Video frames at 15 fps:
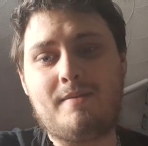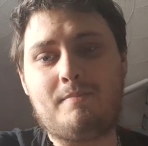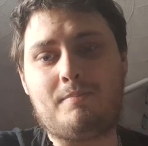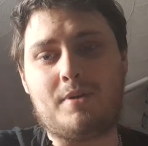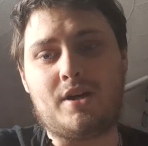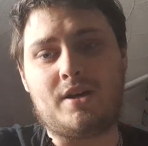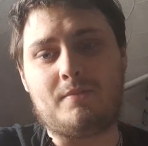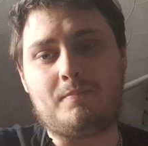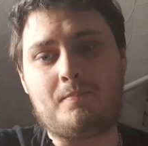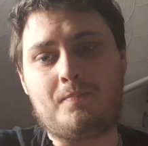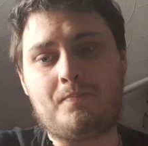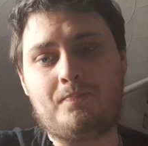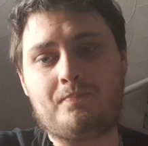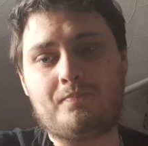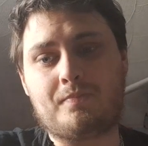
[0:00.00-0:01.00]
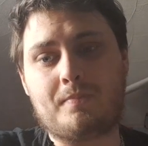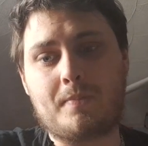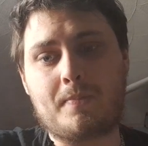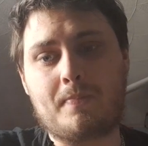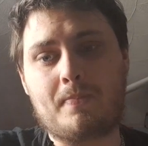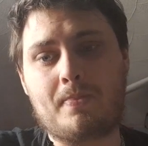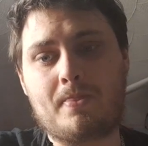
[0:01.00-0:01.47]
But
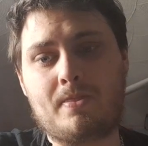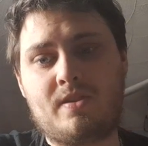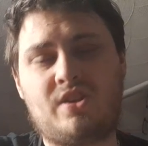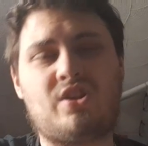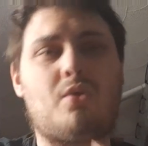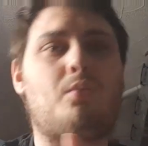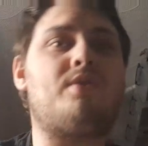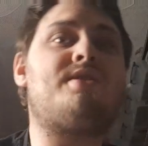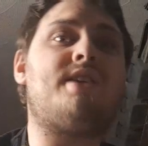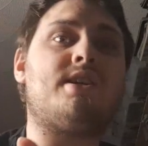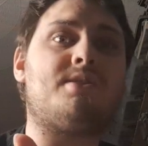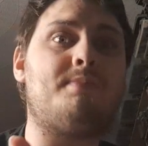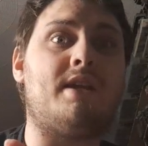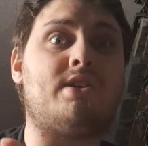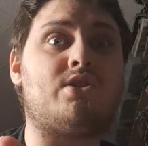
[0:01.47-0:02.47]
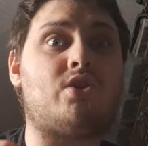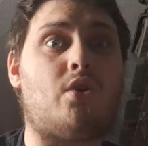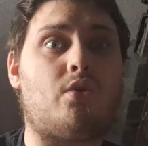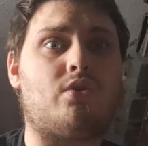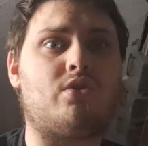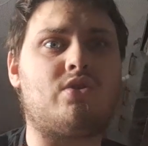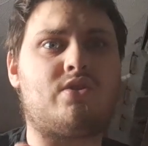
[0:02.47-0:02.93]
with 6 minute
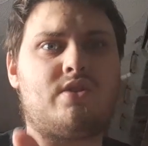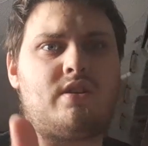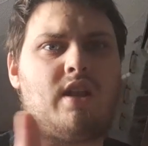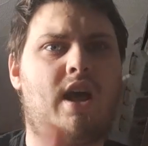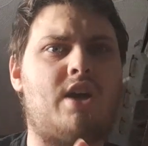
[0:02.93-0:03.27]
songs, like